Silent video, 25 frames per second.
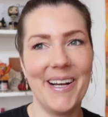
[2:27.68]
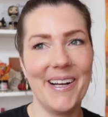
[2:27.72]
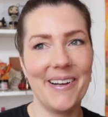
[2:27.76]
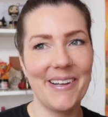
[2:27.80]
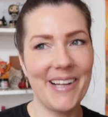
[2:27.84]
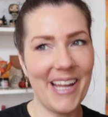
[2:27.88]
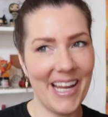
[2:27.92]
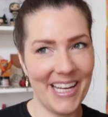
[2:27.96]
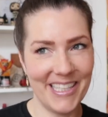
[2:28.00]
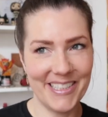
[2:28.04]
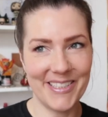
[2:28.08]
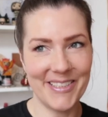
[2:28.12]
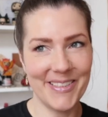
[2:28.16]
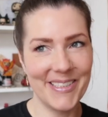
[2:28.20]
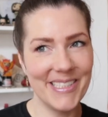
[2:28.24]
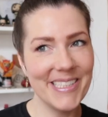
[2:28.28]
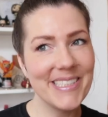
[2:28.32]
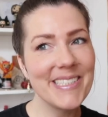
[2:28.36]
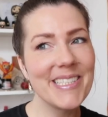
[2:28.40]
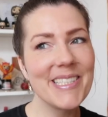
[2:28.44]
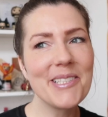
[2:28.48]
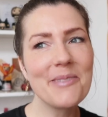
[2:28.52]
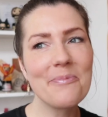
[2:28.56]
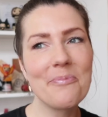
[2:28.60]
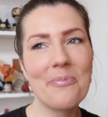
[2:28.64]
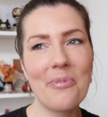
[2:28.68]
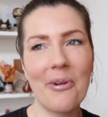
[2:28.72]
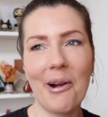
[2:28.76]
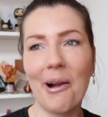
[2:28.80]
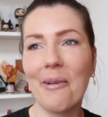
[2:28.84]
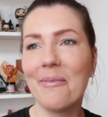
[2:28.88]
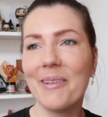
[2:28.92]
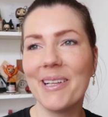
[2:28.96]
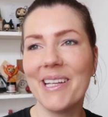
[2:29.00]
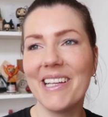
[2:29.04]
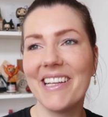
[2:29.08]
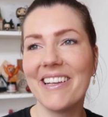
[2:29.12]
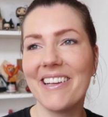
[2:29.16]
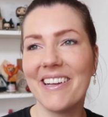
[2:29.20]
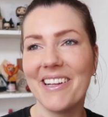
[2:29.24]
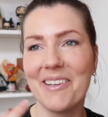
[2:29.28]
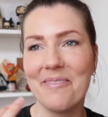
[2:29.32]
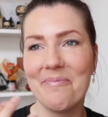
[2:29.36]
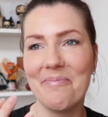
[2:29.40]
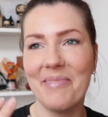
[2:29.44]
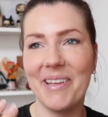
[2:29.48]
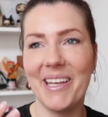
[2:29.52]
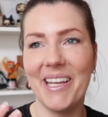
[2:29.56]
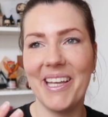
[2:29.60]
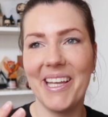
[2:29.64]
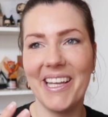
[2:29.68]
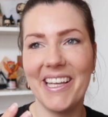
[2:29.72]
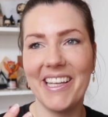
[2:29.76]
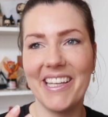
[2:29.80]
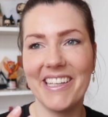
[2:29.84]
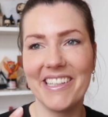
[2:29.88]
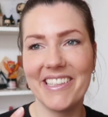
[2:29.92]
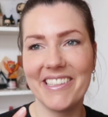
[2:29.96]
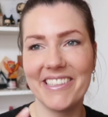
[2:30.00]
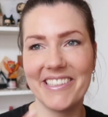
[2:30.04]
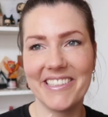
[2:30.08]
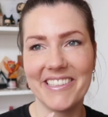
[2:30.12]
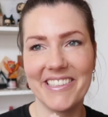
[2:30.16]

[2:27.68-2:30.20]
Okay, so this is probably gonna be